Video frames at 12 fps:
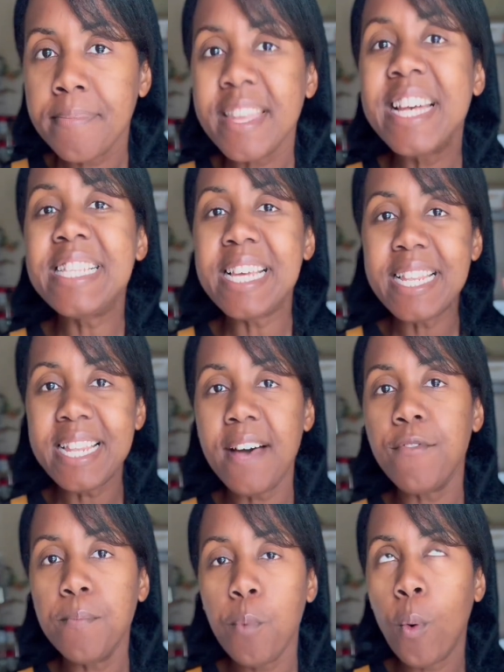is
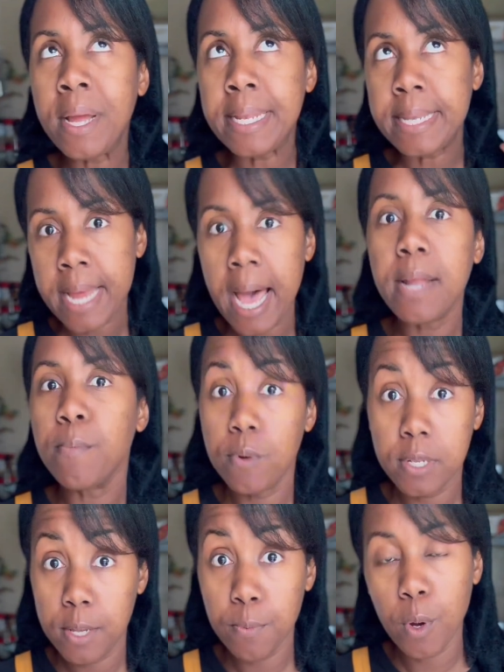
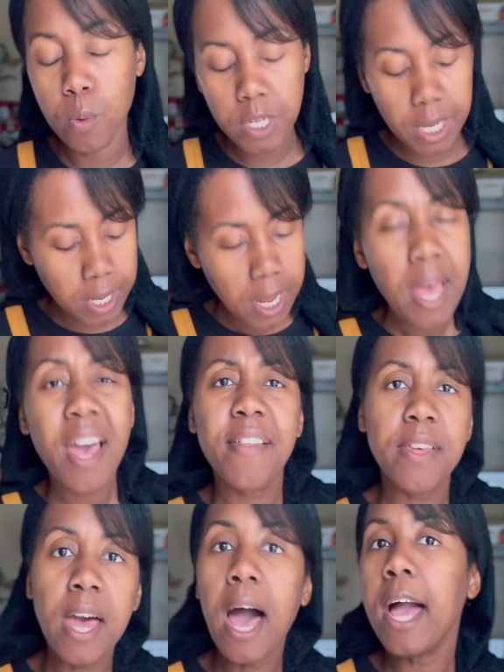11.9% protein, and
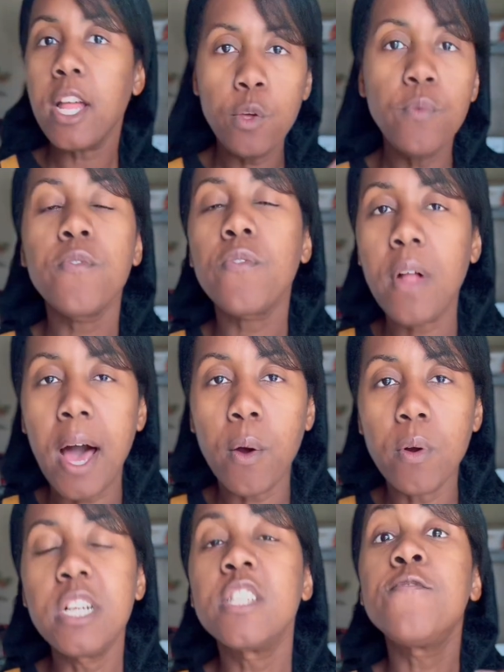then high gluten
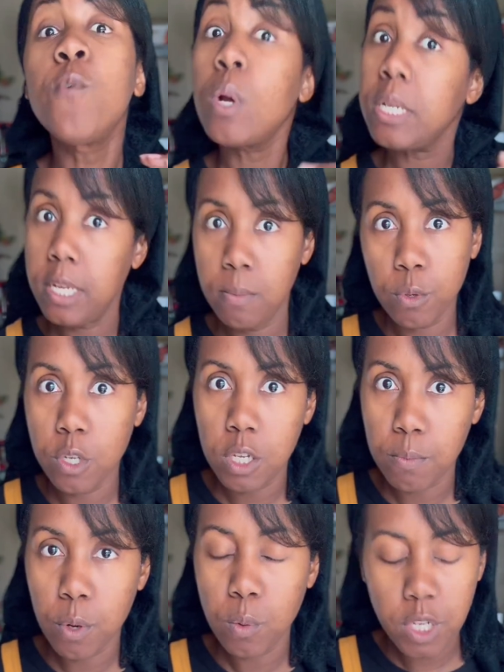flour is
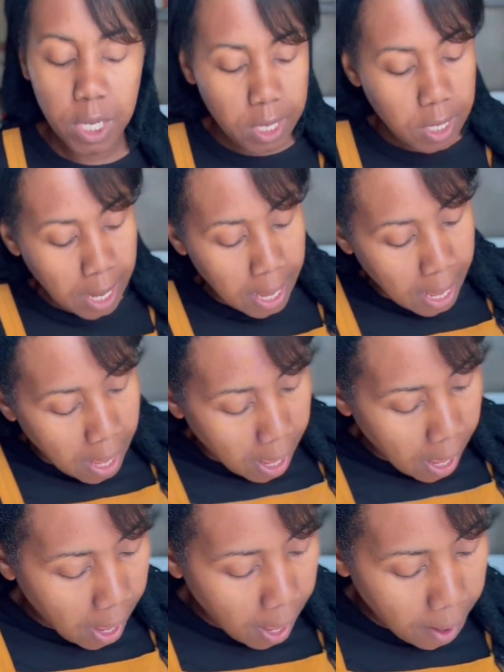14% protein.
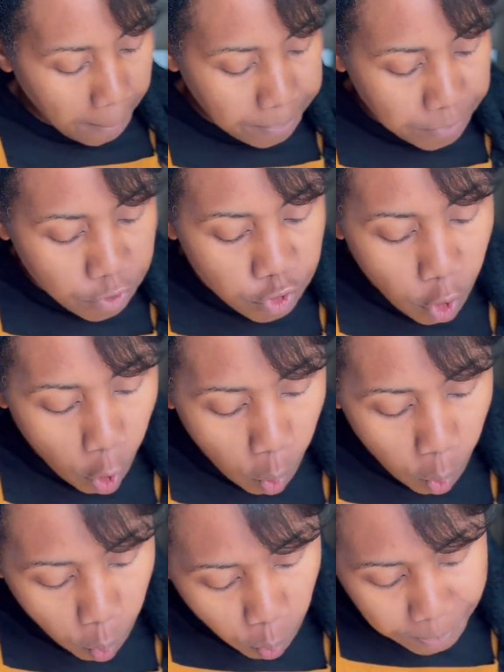
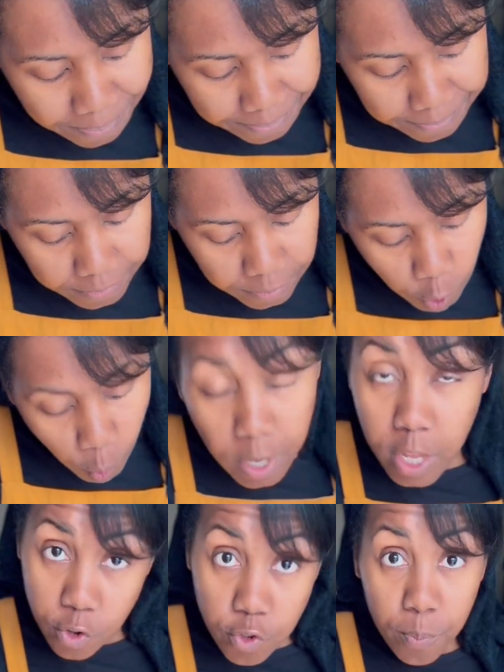So you want
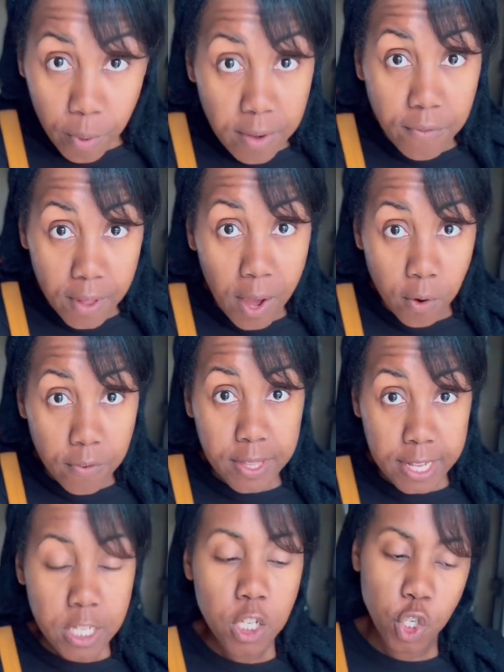to use a bread flour for
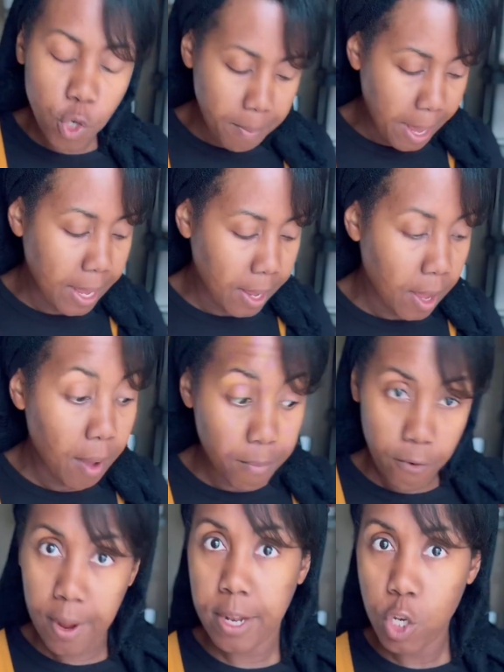this because you're making a
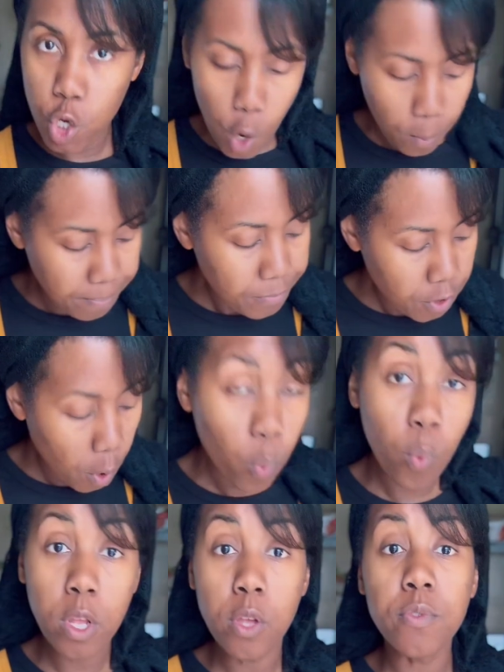bread dough. So
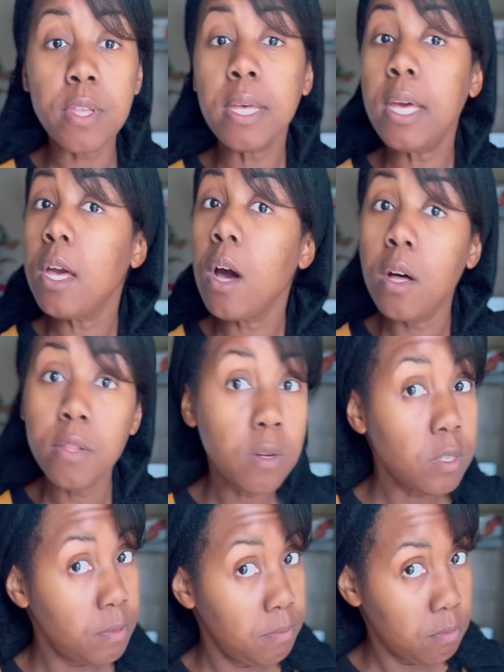we're using King
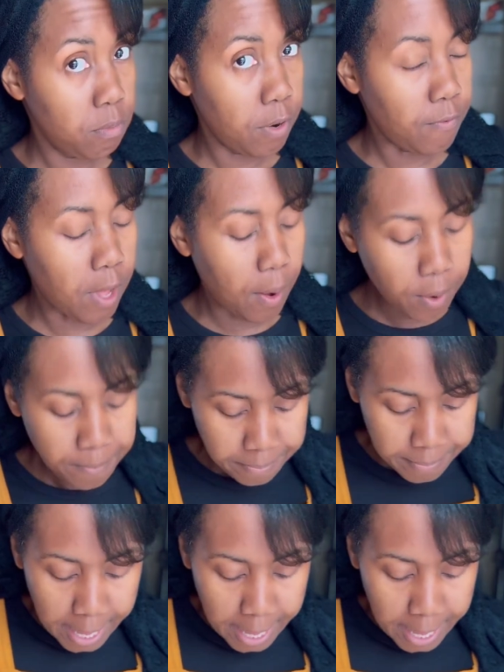Arthur's bread flour.